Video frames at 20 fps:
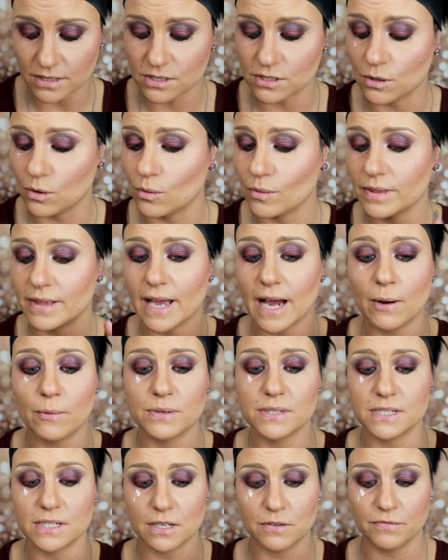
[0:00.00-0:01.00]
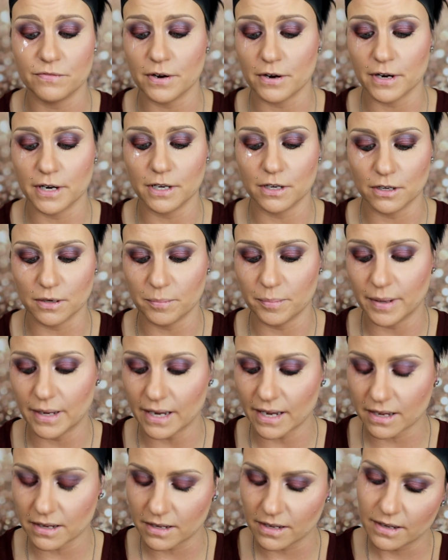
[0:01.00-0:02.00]
so that was a very good
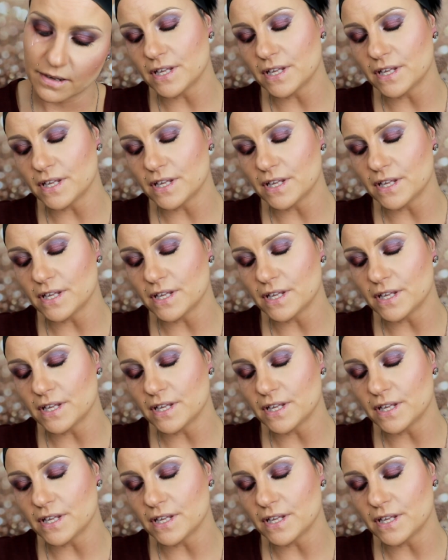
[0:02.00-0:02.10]
pick.